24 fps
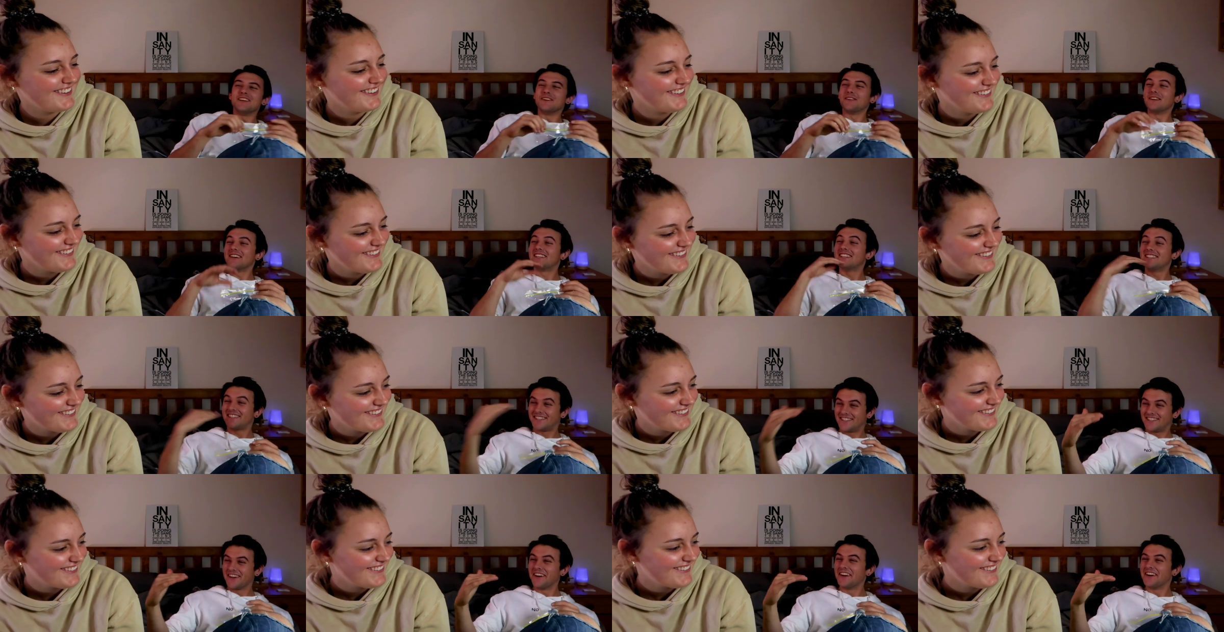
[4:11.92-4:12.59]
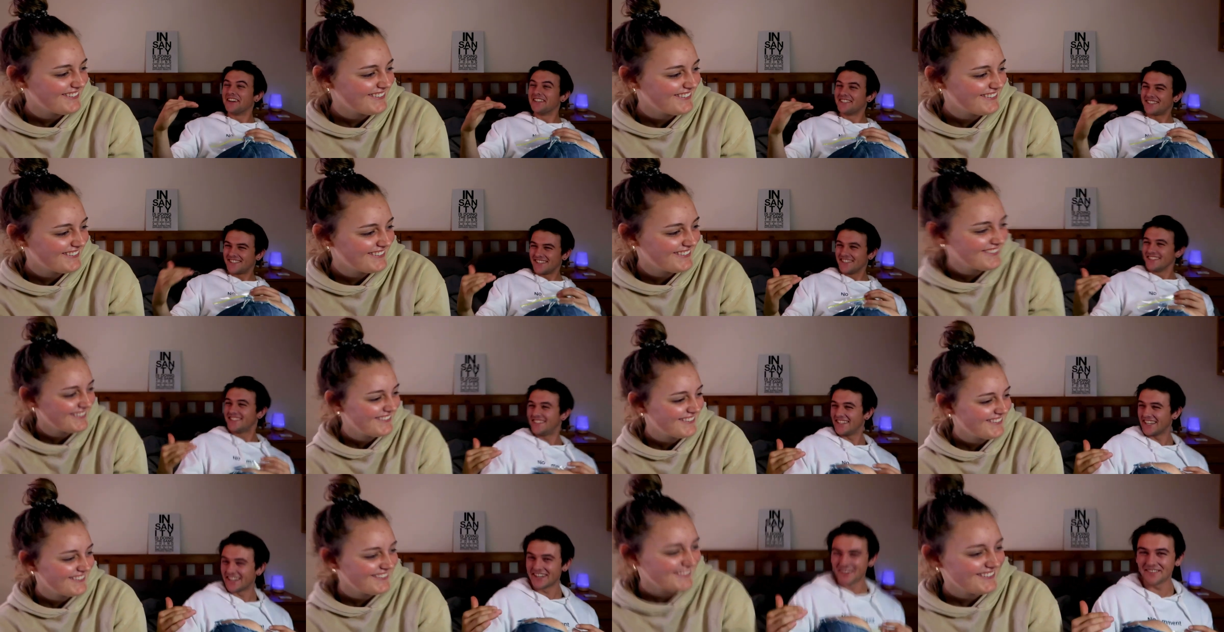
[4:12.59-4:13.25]
Speaker 1: you were so
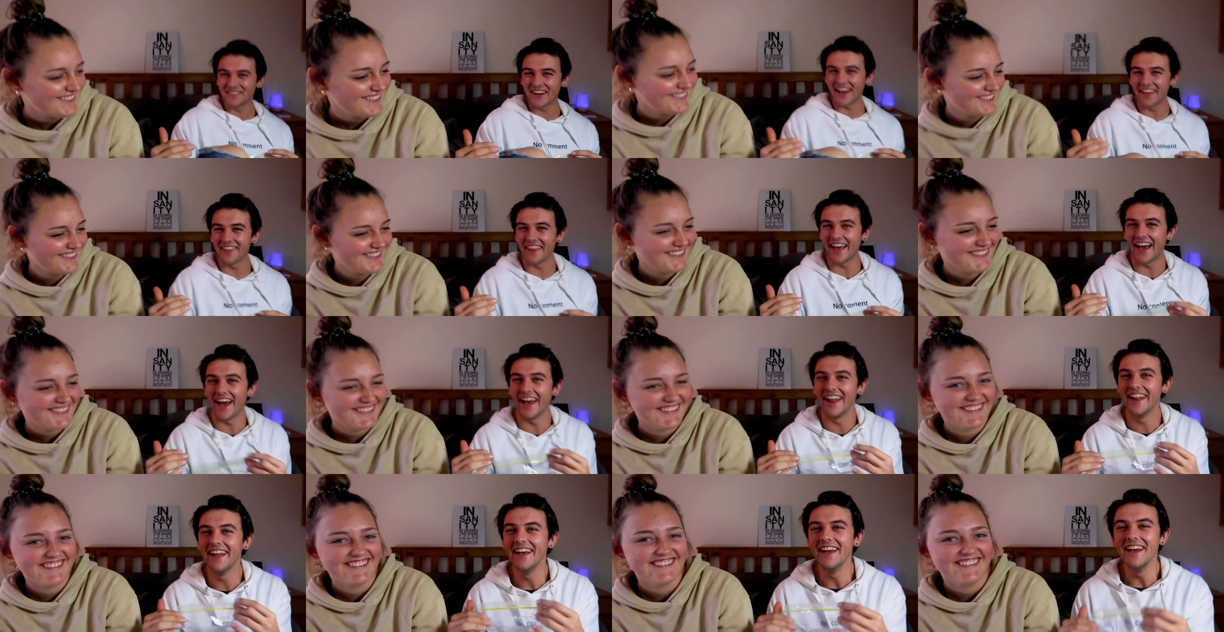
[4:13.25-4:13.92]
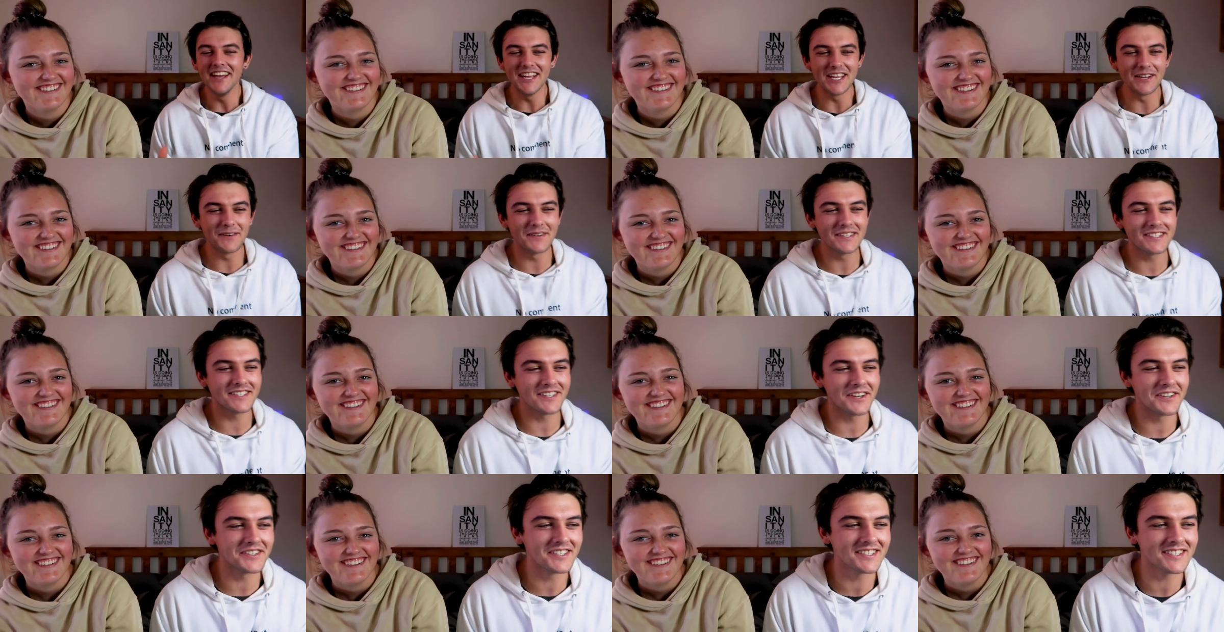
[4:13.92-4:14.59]
sincere about that. You
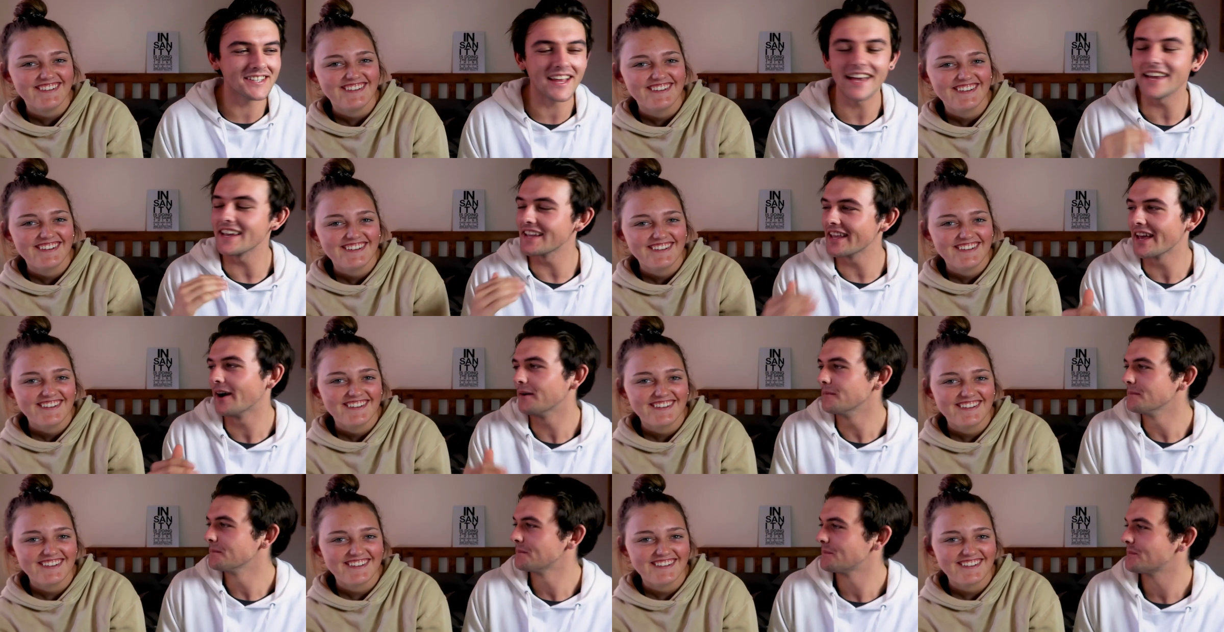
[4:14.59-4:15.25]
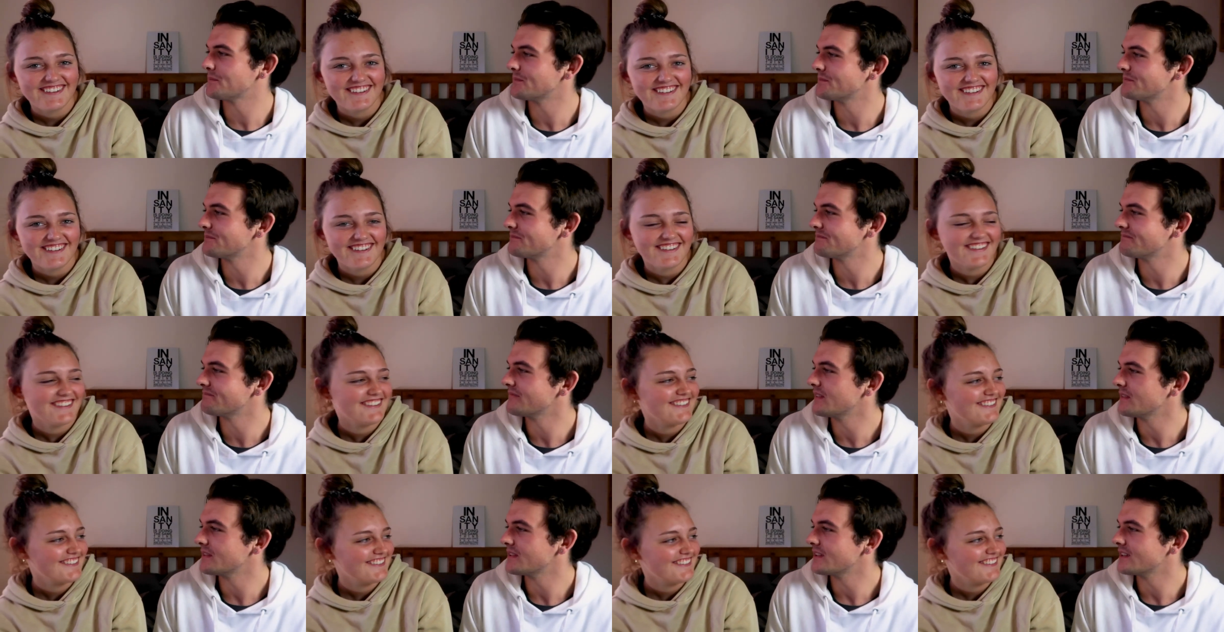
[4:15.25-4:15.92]
were so just like, yeah.
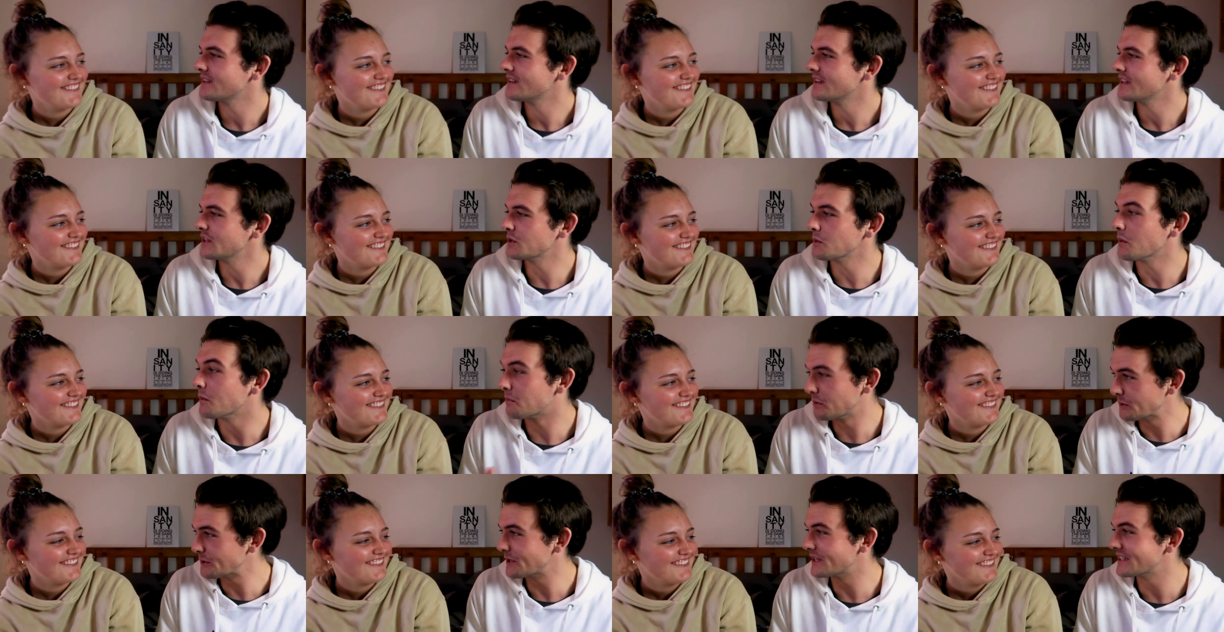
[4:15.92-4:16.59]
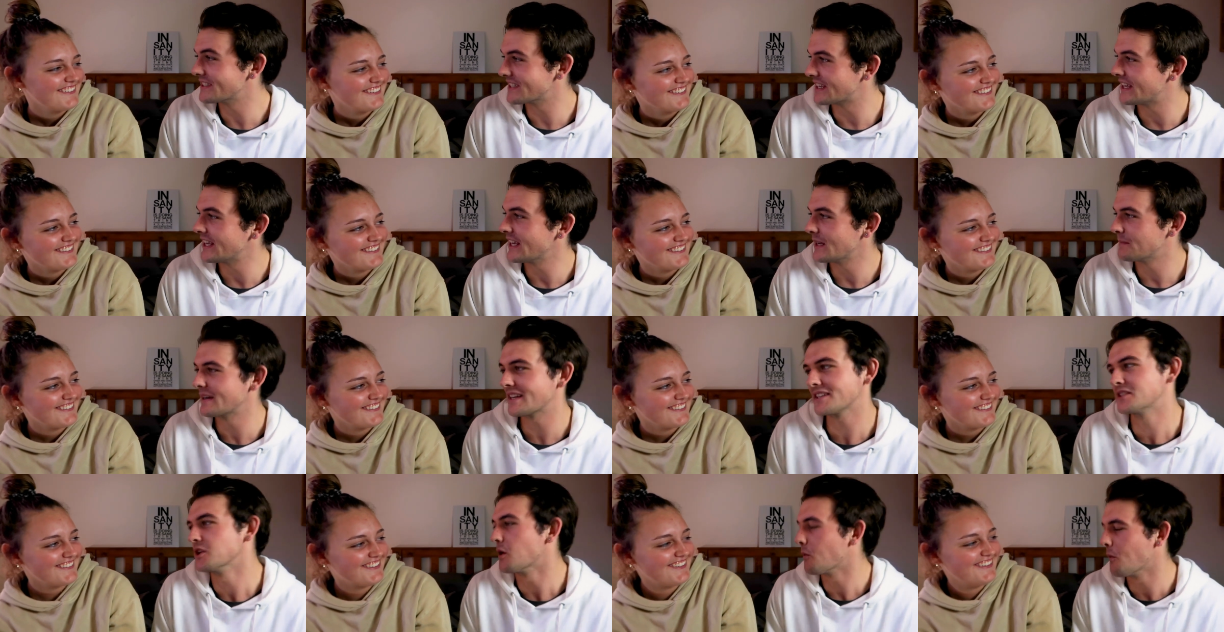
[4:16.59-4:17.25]
You were bullied as a
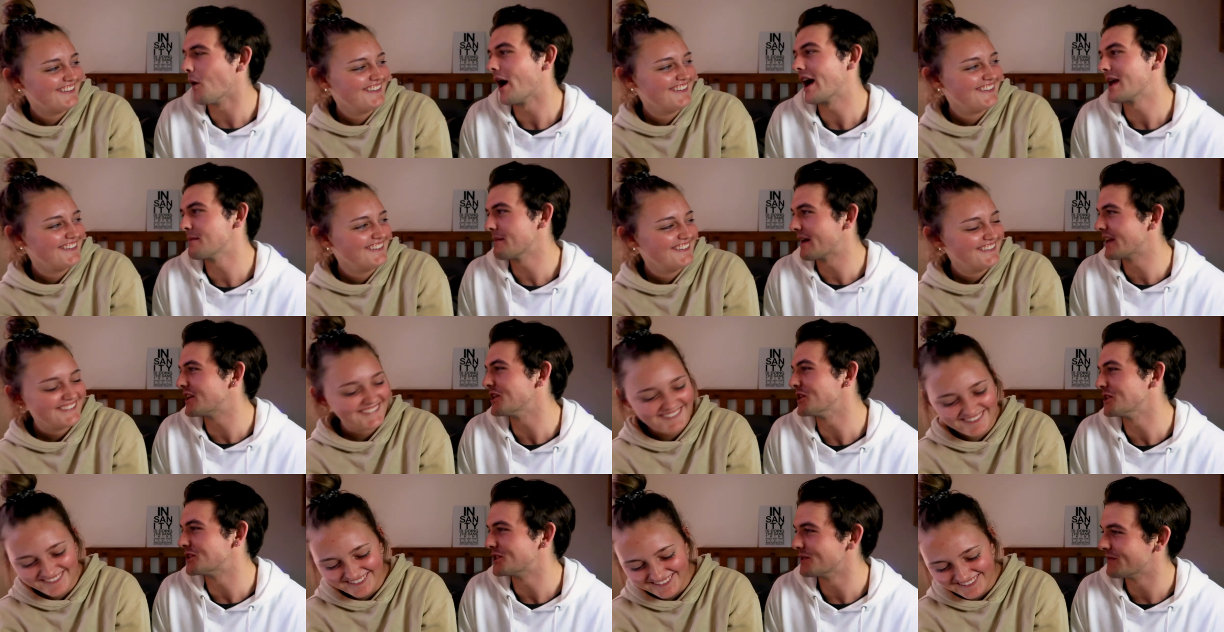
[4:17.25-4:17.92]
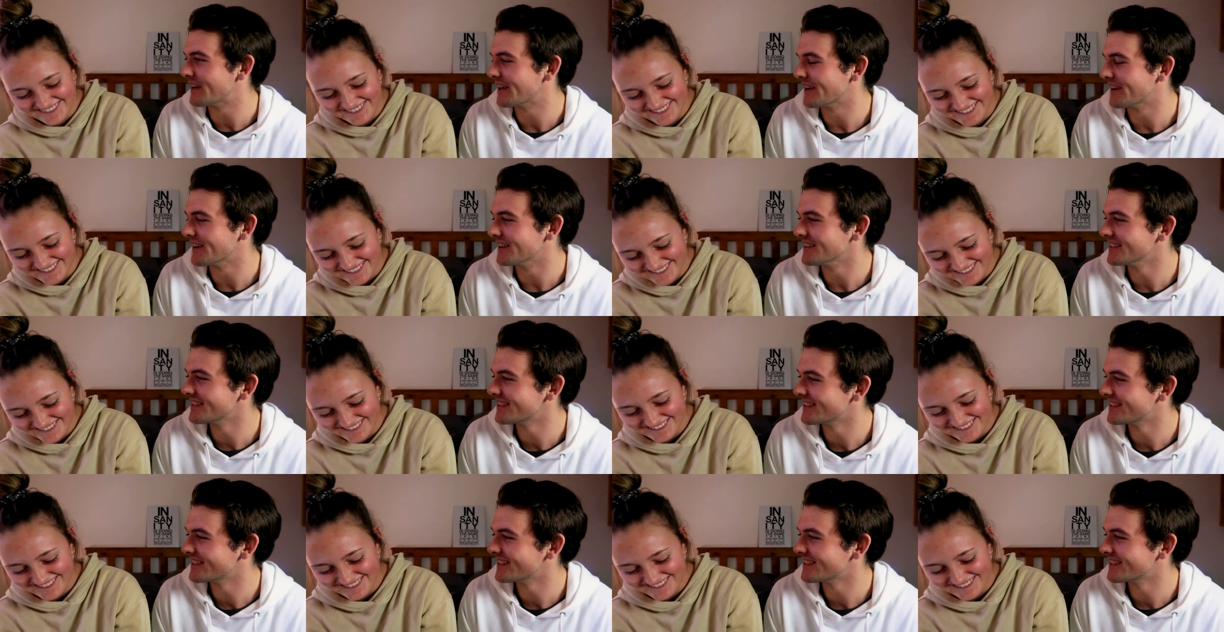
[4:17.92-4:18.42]
kid, but it's not why you make YouTube videos.